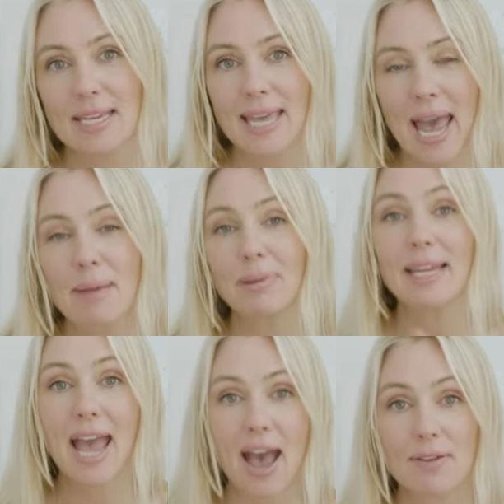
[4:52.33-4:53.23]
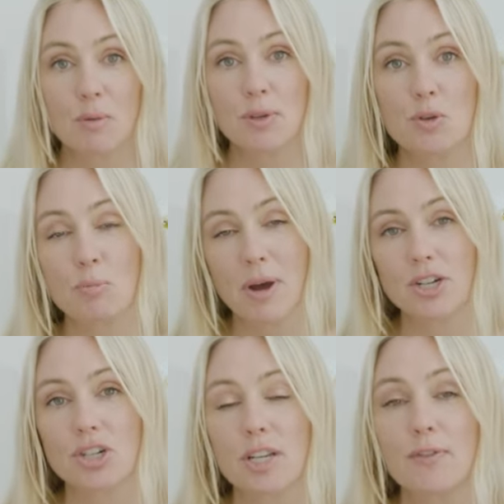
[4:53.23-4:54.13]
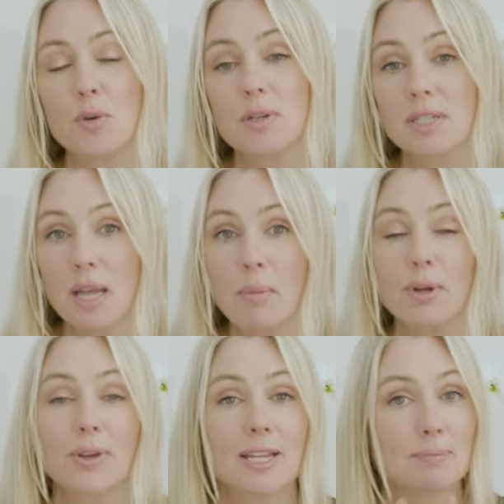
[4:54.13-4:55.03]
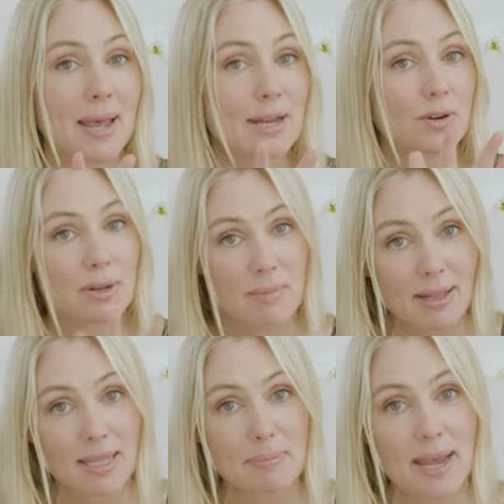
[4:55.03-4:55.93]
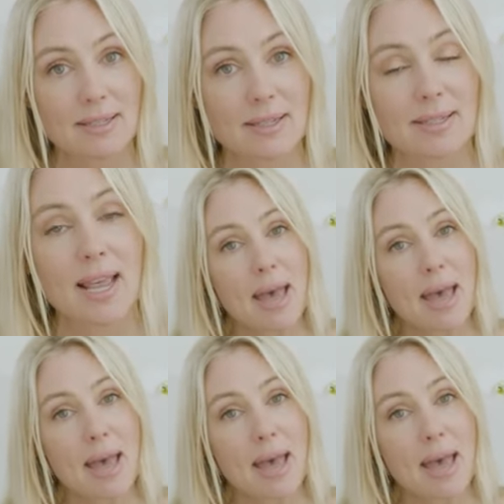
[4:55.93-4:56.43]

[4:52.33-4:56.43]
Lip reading: it can play havoc with your budget if you are someone who gets paid on a monthly basis